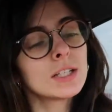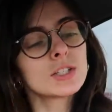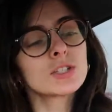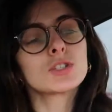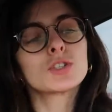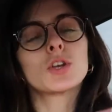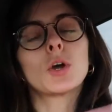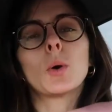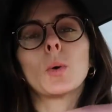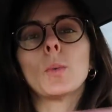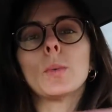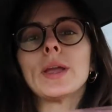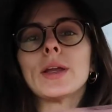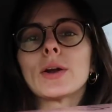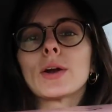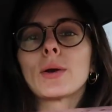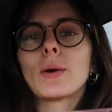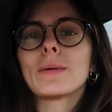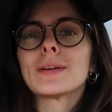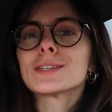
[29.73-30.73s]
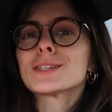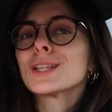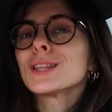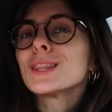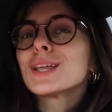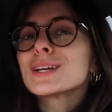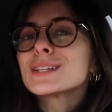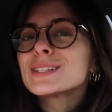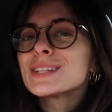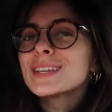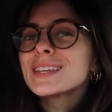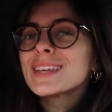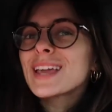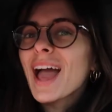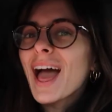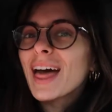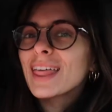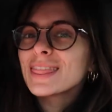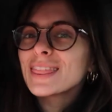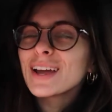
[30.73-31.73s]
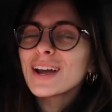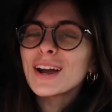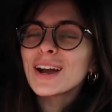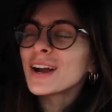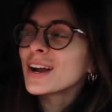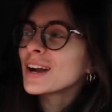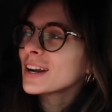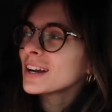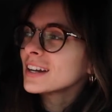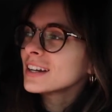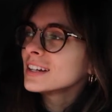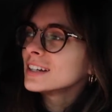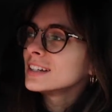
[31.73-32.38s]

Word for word: So we are going to look together.